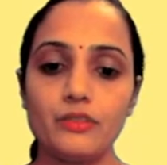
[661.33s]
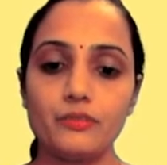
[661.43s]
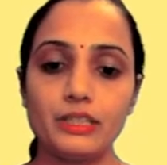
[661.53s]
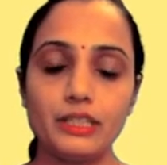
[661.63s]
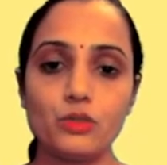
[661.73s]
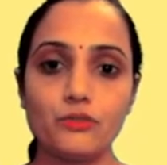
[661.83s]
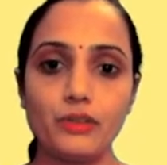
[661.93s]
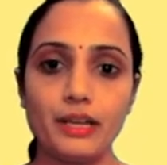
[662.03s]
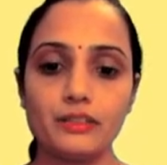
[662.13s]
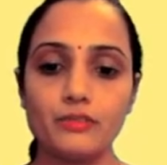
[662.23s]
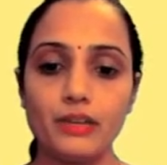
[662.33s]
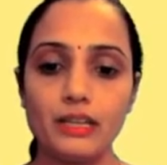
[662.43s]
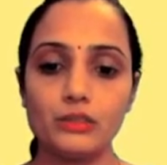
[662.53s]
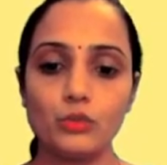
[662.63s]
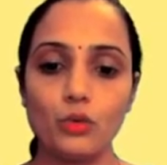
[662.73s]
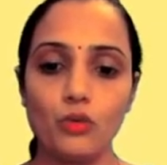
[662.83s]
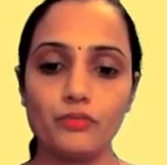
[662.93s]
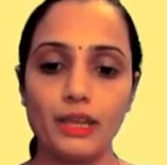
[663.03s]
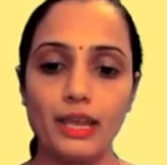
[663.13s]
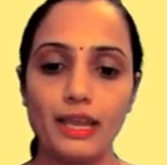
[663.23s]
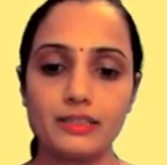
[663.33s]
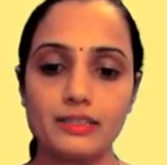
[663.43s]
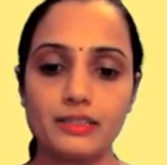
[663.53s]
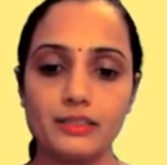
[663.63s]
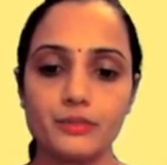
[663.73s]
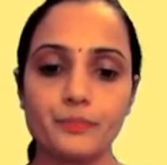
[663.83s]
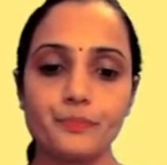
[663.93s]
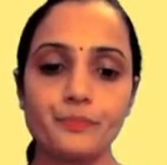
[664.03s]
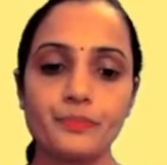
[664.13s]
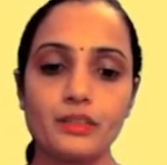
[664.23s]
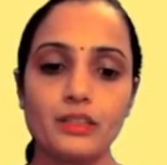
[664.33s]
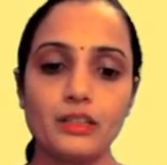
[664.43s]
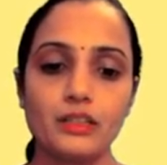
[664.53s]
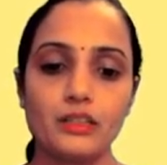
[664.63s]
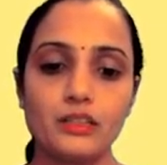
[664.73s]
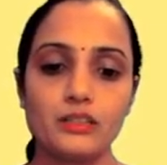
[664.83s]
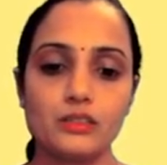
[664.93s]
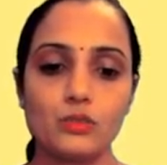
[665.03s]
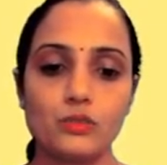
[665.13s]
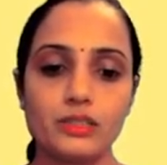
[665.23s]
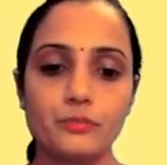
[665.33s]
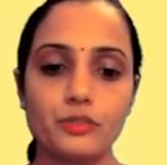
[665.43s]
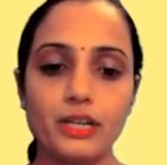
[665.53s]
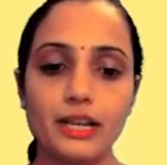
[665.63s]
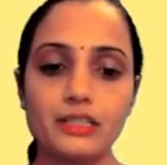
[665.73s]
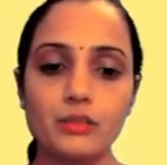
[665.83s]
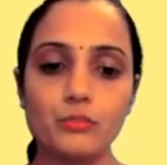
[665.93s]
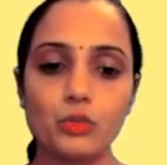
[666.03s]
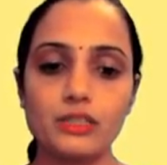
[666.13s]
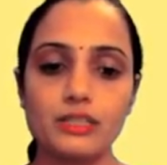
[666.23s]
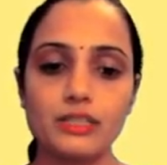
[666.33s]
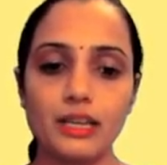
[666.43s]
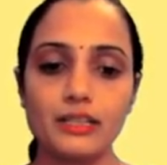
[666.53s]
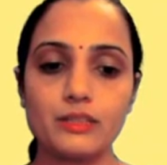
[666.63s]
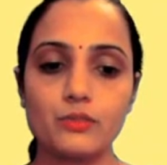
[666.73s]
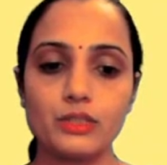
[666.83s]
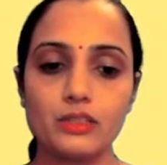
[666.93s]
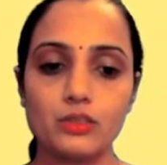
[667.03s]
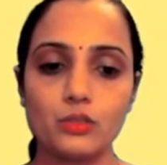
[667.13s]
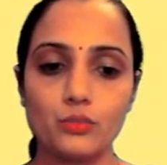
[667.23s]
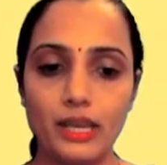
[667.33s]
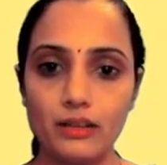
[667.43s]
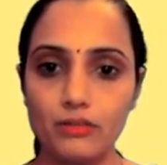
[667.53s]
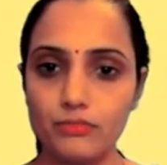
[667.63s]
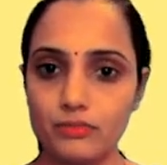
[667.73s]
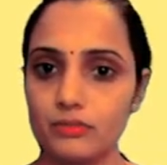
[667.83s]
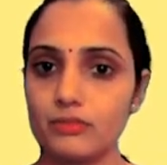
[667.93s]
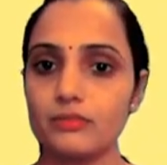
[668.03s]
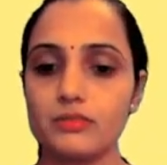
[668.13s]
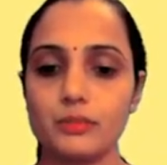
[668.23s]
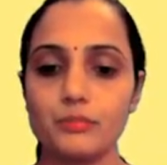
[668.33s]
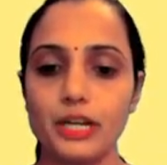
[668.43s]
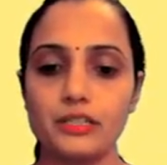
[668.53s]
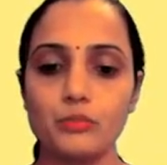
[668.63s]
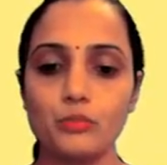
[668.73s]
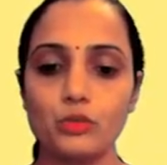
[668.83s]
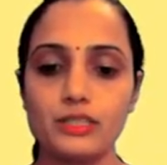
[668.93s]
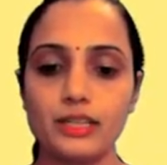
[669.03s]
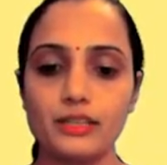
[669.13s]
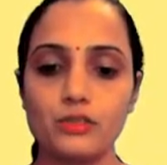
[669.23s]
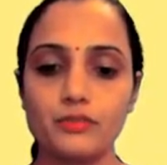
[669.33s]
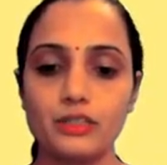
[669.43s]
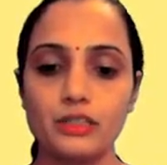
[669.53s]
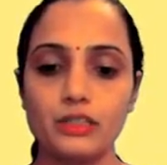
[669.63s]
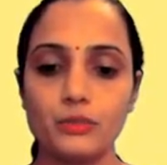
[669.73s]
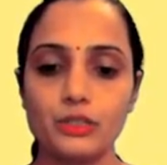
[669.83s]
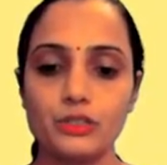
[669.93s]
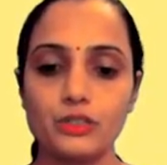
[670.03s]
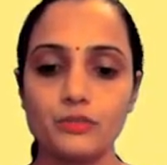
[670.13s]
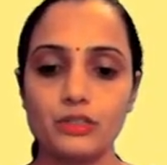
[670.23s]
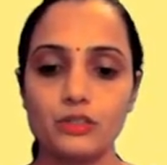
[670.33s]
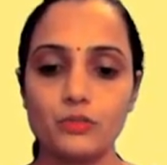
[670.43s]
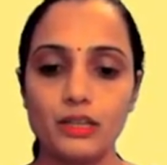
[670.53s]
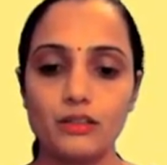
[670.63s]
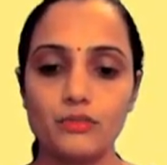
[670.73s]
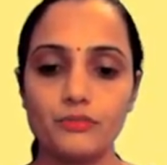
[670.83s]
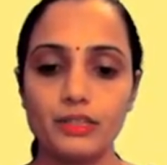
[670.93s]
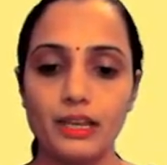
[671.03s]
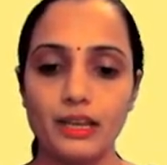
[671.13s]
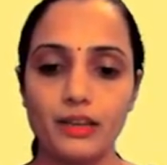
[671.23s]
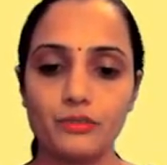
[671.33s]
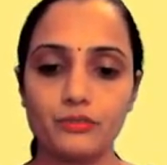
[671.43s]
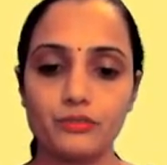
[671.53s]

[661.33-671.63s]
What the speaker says: We need to find the value of x here. So subtracting both the sides with 12, subtracting both the sides of the equation with 12, we have